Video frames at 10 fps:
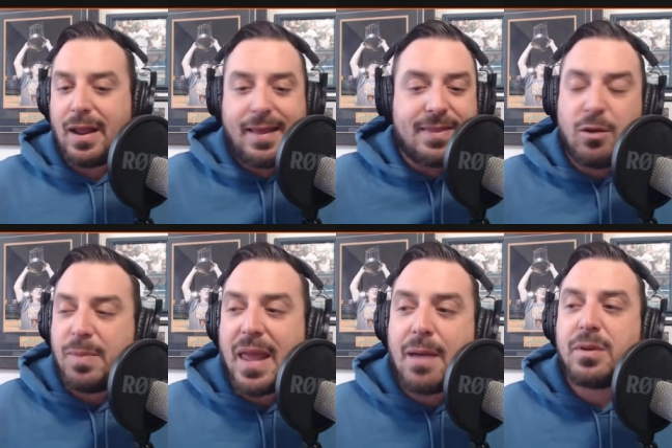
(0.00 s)
and they'll
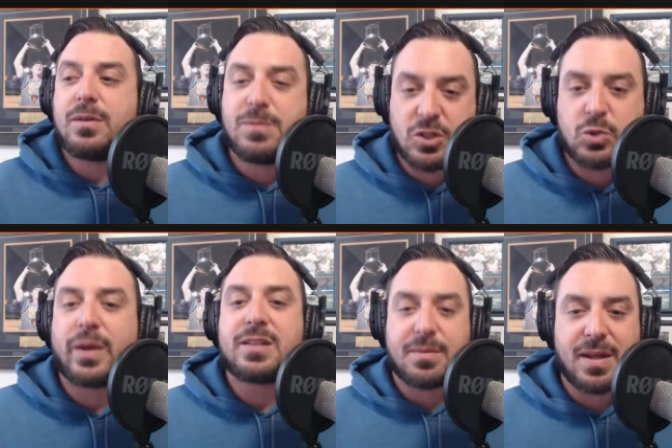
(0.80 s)
be able to
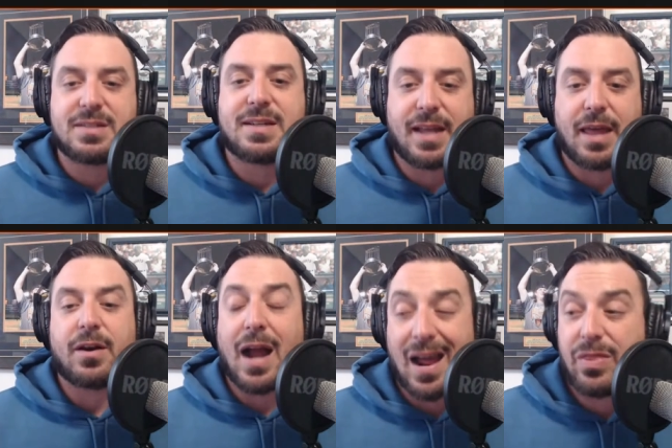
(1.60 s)
string some hits
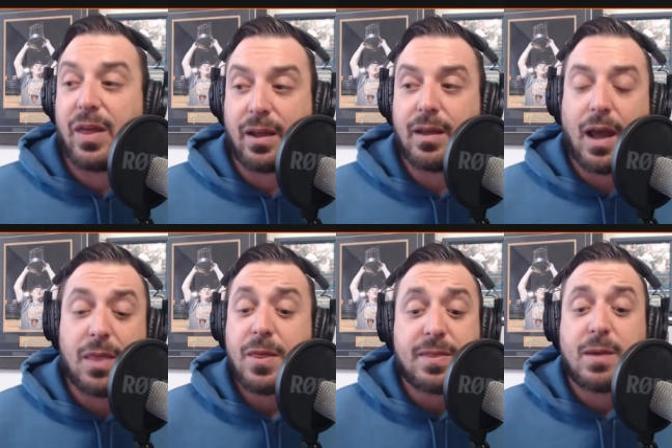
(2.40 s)
together. I think
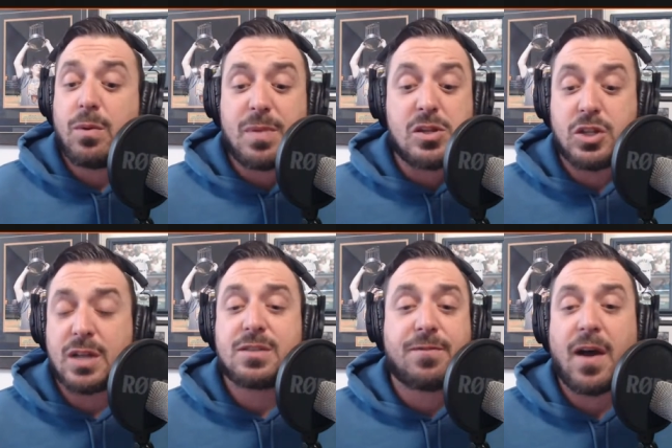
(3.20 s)
they will be
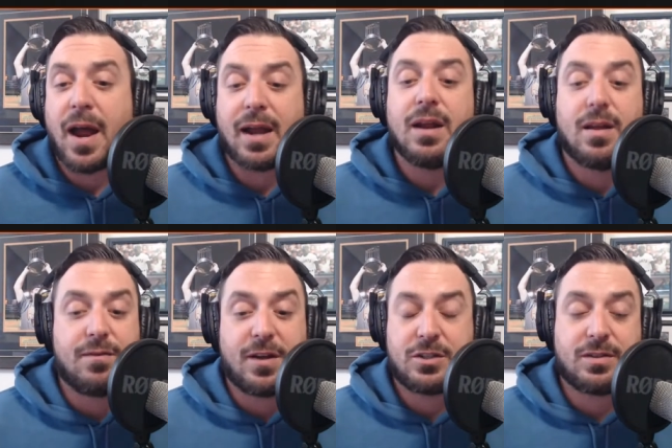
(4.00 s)
just fine
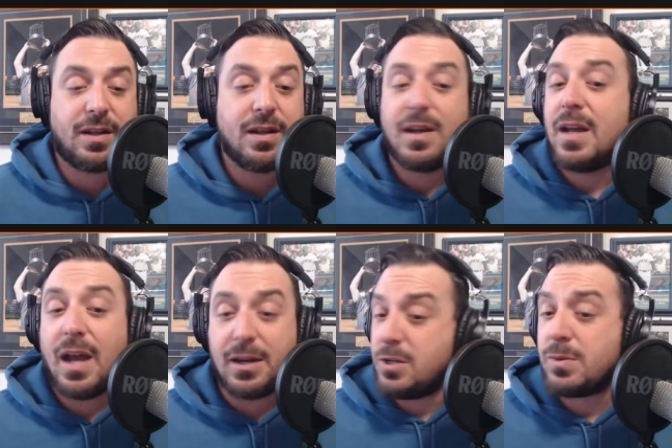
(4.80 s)
eventually.
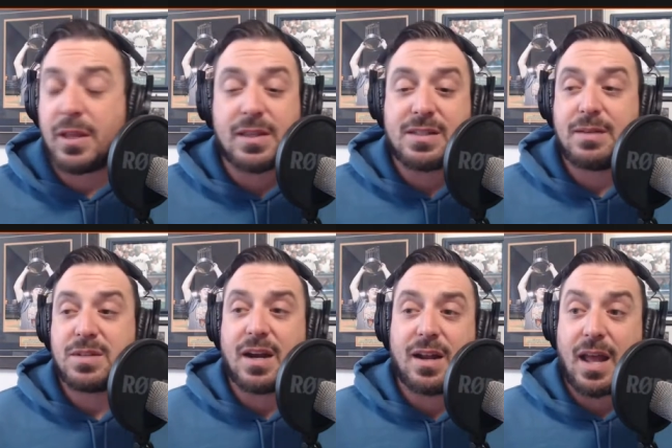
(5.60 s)
I do think this team's
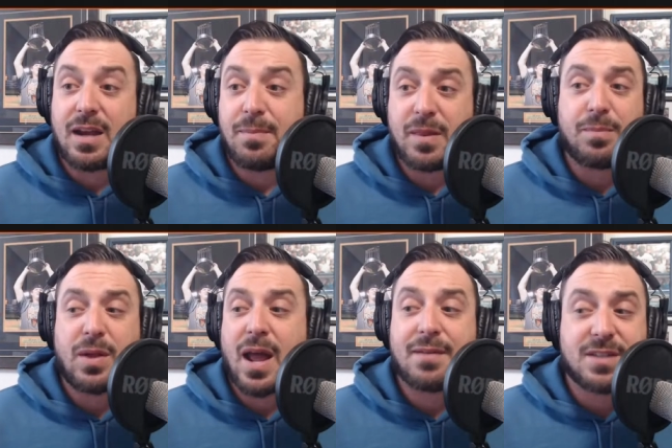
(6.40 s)
going to end up in the
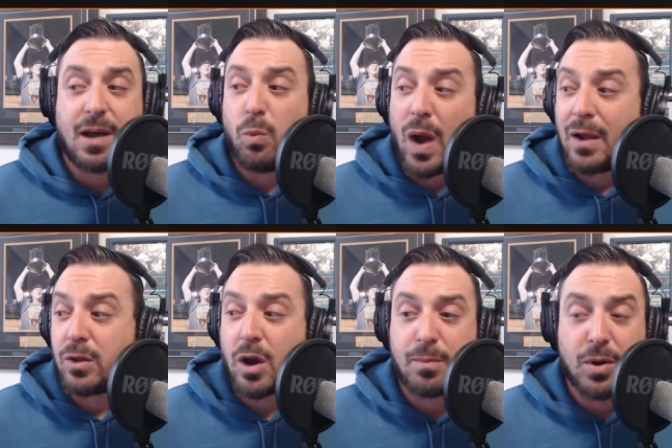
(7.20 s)
playoffs. A wild
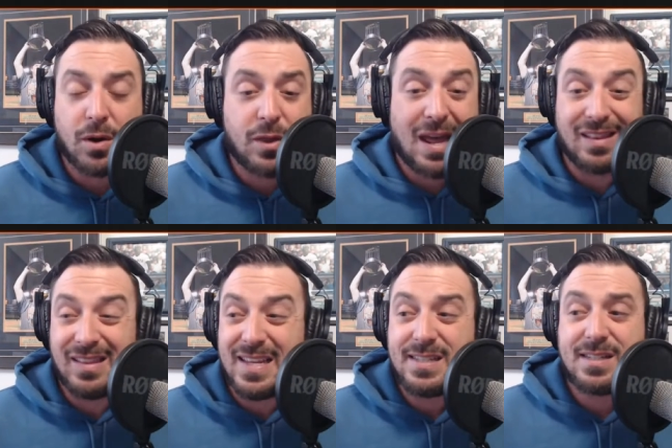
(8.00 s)
card berth at
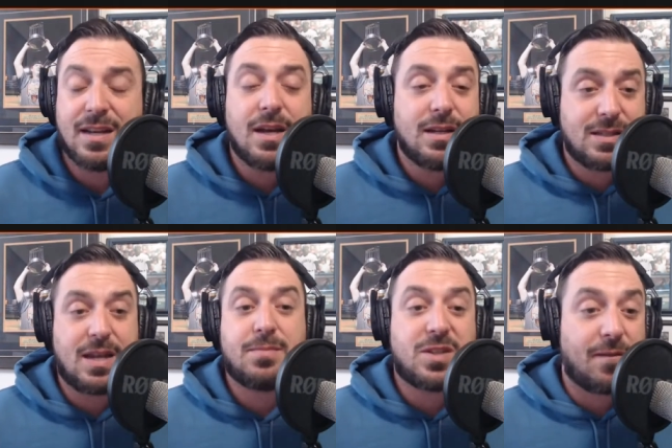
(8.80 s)
least
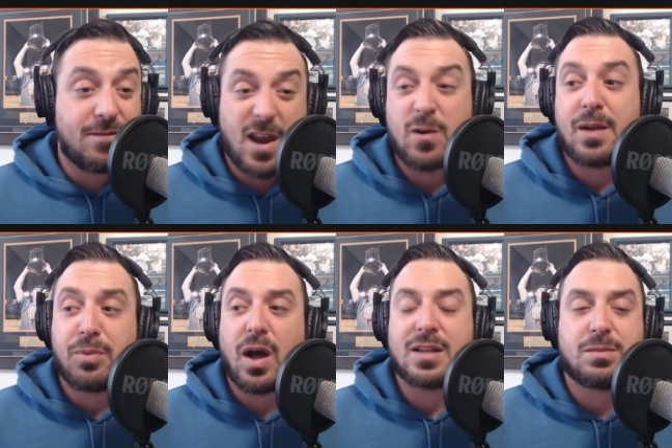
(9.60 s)
seems very
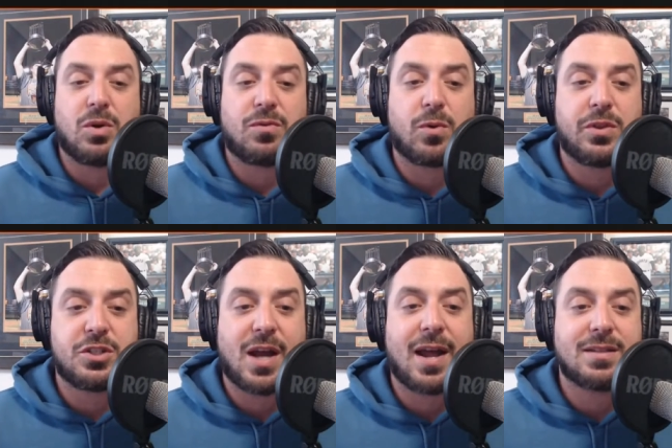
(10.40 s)
plausible for the
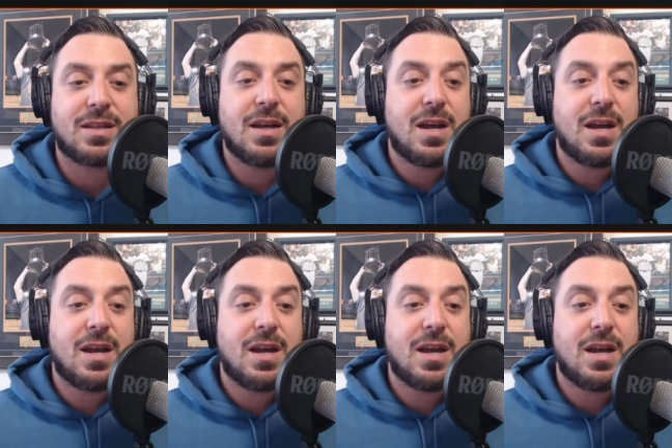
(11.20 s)
Giants.